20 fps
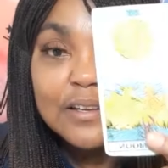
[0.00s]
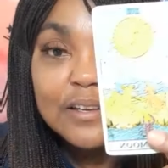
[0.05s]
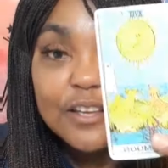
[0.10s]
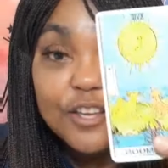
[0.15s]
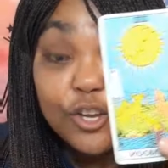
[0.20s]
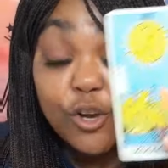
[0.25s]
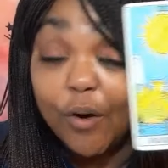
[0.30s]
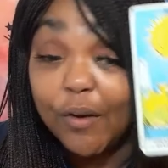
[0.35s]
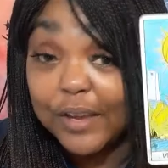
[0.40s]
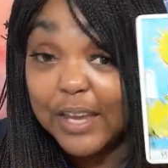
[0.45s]

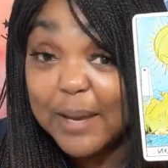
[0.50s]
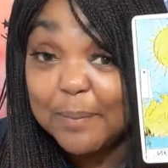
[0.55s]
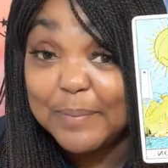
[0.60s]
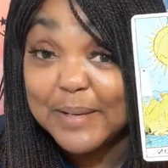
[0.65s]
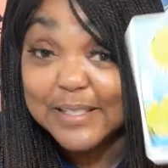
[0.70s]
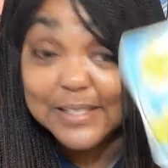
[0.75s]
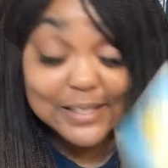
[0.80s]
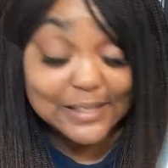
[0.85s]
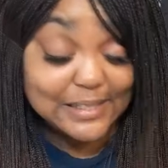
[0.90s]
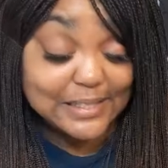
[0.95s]
You're going to keep
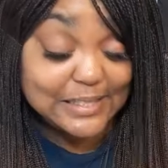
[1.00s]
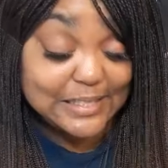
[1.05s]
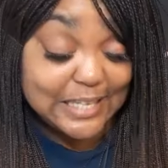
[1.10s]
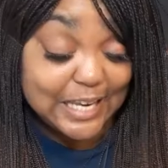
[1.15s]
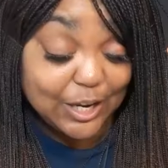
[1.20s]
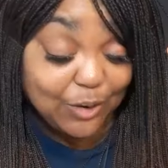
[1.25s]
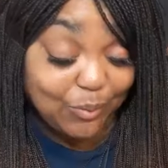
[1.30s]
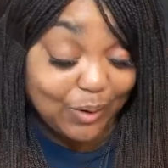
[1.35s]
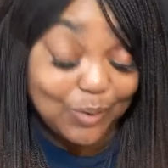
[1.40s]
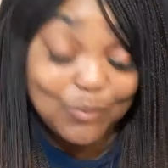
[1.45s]
this a
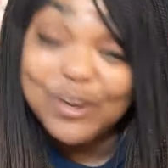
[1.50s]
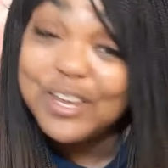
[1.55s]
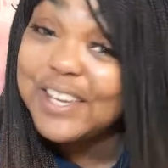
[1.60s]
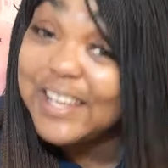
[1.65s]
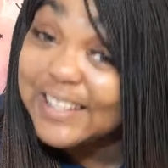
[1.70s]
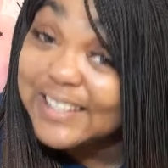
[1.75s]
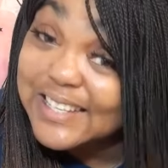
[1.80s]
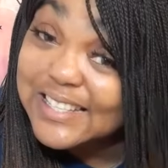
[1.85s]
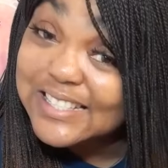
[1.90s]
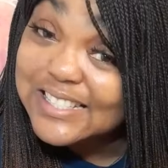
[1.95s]
secret when you
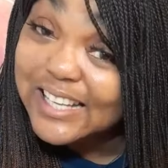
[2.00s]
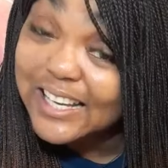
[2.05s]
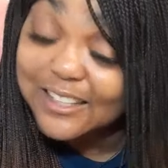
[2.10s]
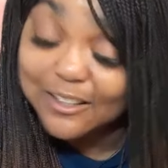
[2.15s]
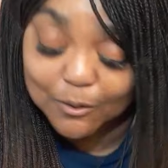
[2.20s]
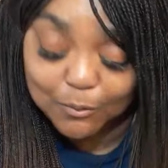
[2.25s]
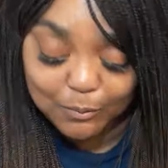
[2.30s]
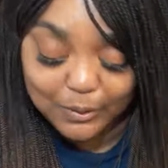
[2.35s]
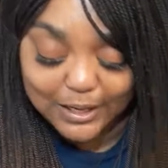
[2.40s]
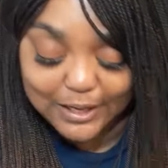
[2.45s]
get this
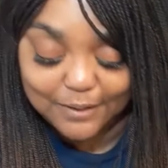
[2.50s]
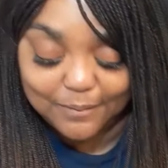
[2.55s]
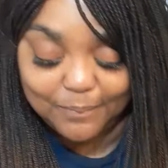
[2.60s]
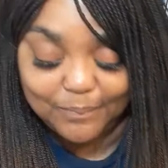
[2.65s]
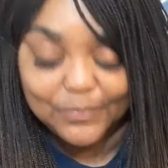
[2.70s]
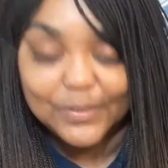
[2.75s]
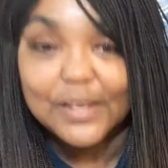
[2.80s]
sudden wealth?